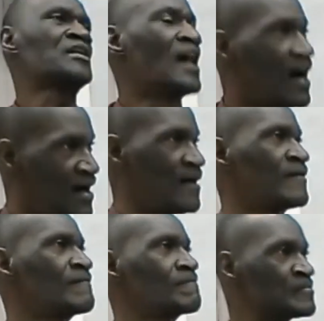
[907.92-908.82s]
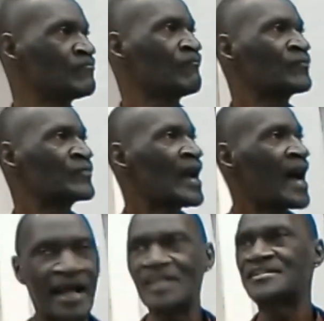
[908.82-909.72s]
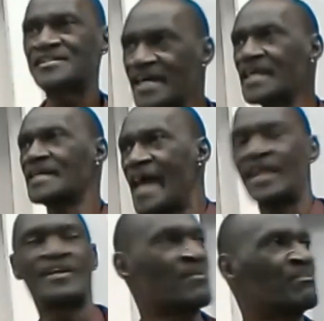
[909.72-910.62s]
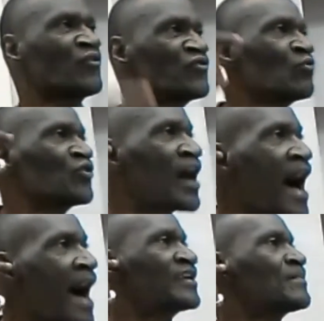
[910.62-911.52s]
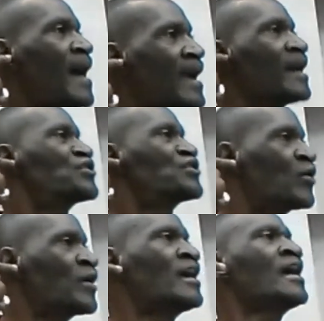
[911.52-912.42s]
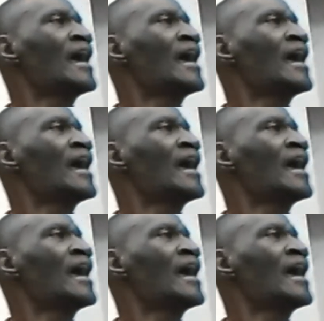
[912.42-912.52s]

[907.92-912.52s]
God. I could see the day that the pistol was cocked in my ear, Tony, and